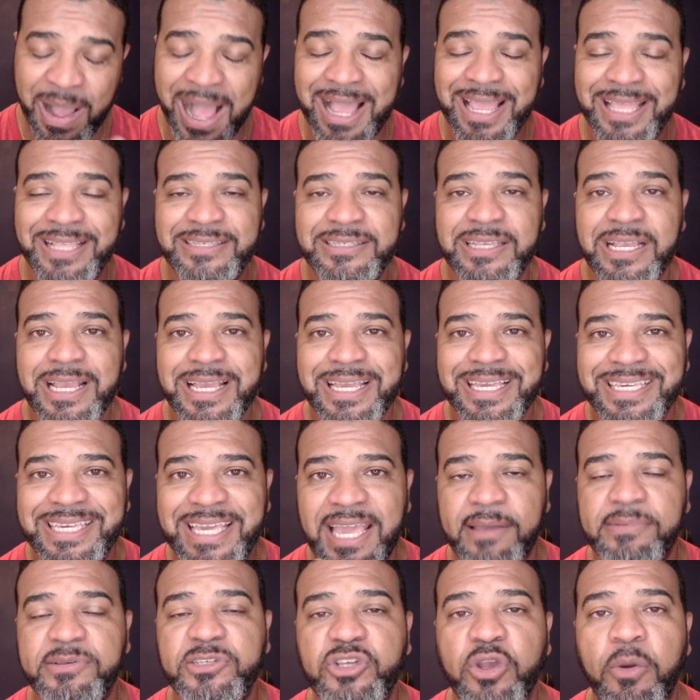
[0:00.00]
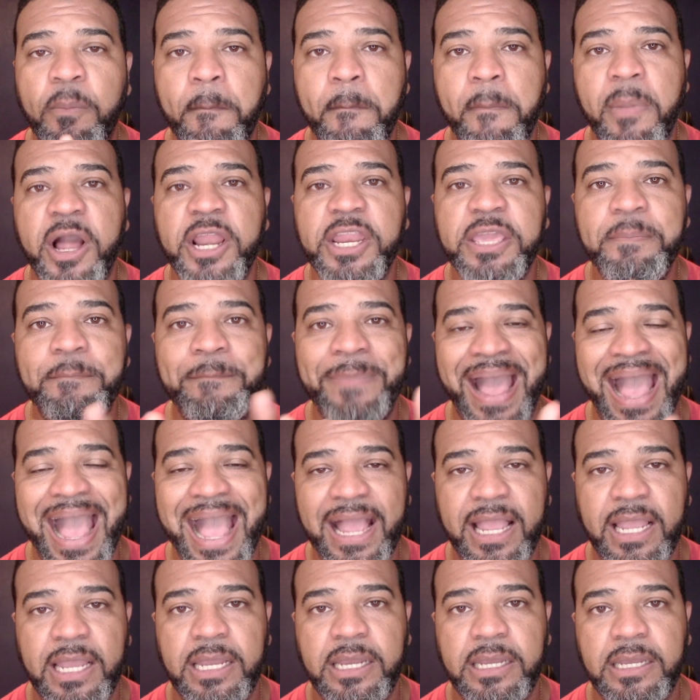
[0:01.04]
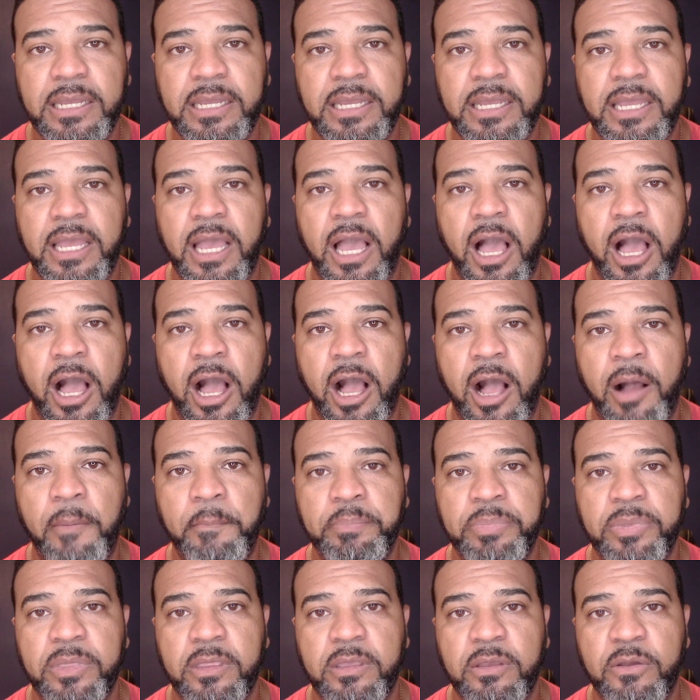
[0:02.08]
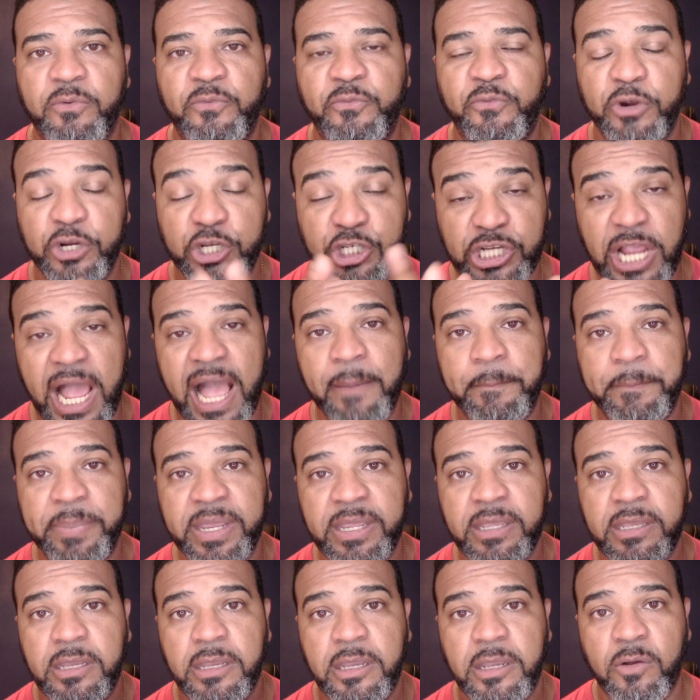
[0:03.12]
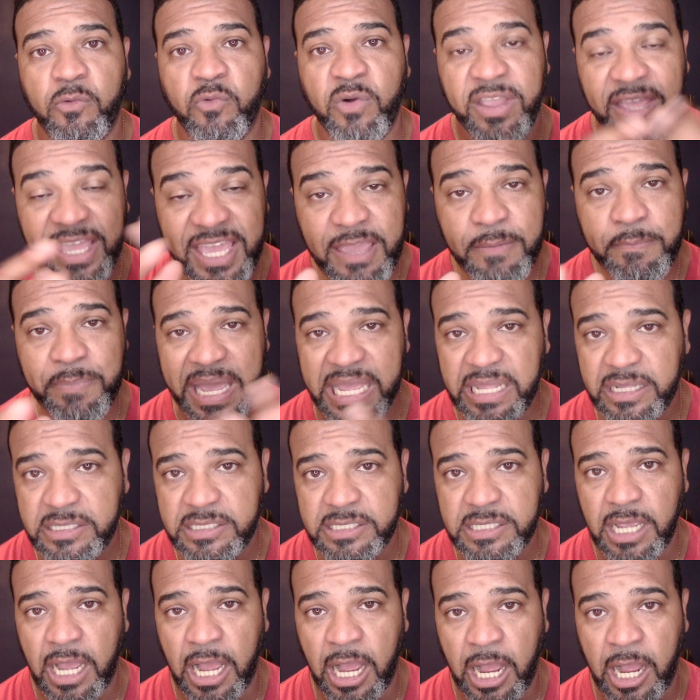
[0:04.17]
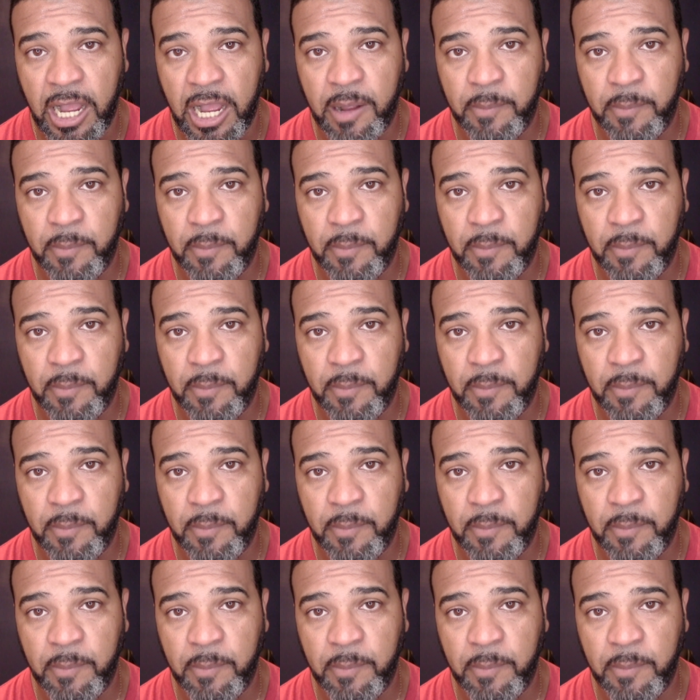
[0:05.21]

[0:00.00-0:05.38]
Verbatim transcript: Box gives you money back for shopping with Ebates.